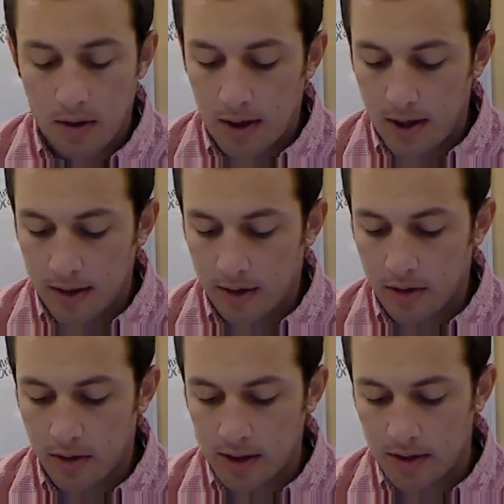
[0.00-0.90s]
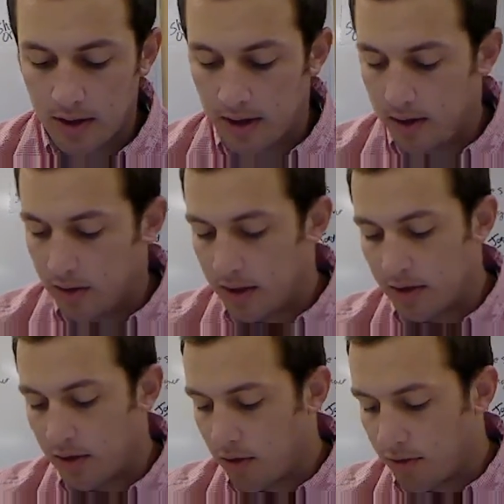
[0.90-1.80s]
Another question that you'll need
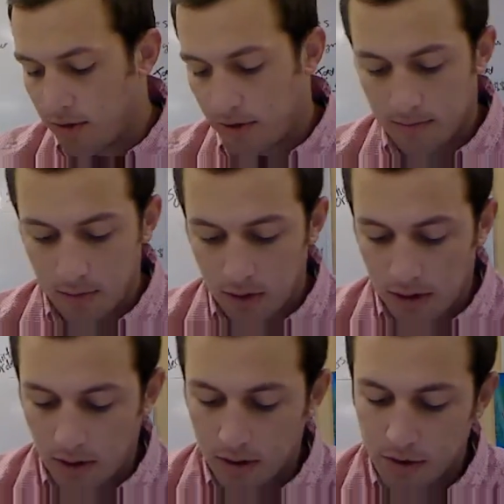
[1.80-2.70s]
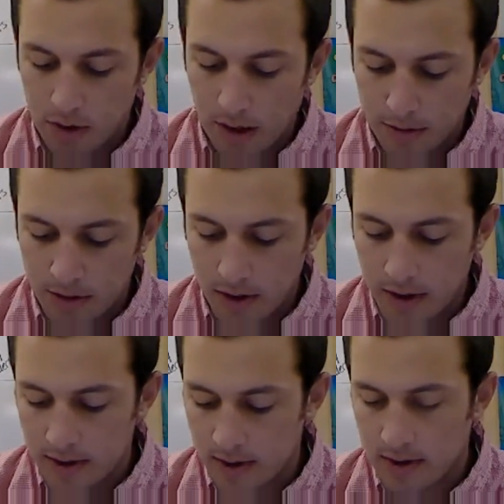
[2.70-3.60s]
to know from cultural
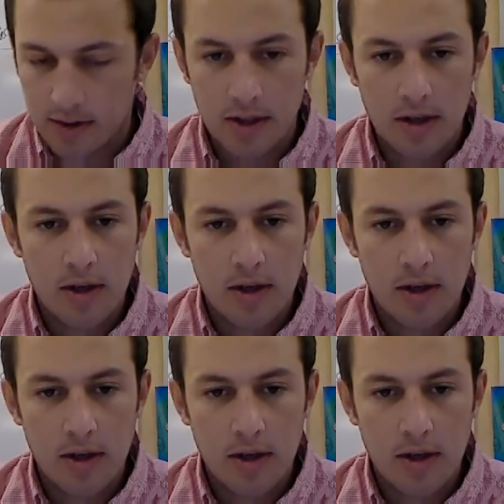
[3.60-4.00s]
opportunities is,